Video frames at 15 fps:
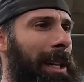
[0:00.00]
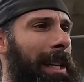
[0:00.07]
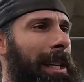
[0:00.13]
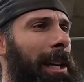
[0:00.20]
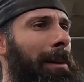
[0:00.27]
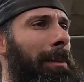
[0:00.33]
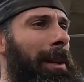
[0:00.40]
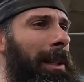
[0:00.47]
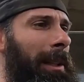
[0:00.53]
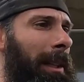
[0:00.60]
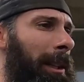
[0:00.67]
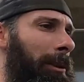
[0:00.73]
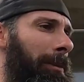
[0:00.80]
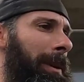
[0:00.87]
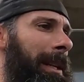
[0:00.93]
they come a
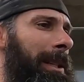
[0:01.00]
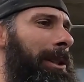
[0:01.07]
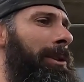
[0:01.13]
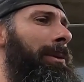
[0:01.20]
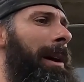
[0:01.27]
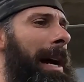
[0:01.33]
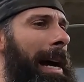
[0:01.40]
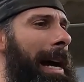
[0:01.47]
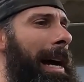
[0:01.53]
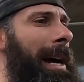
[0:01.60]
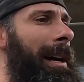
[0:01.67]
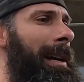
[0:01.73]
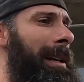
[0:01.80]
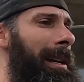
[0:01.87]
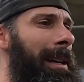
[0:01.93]
little bit too
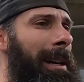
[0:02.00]
high,